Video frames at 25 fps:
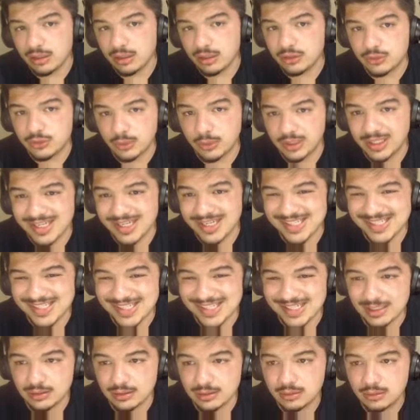in
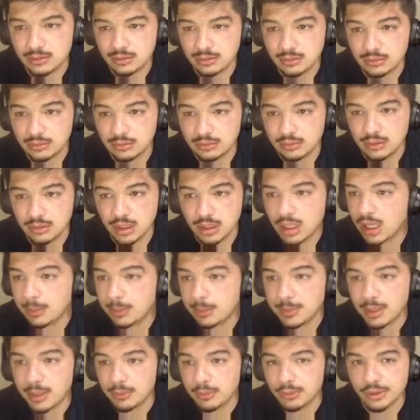2019, I'm
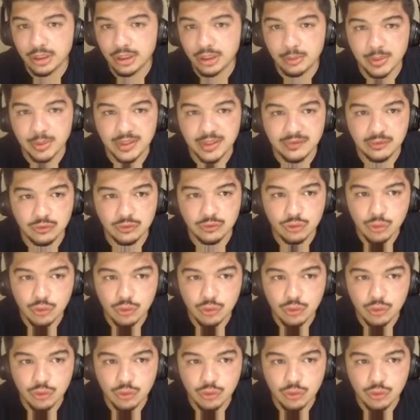not really going to pay too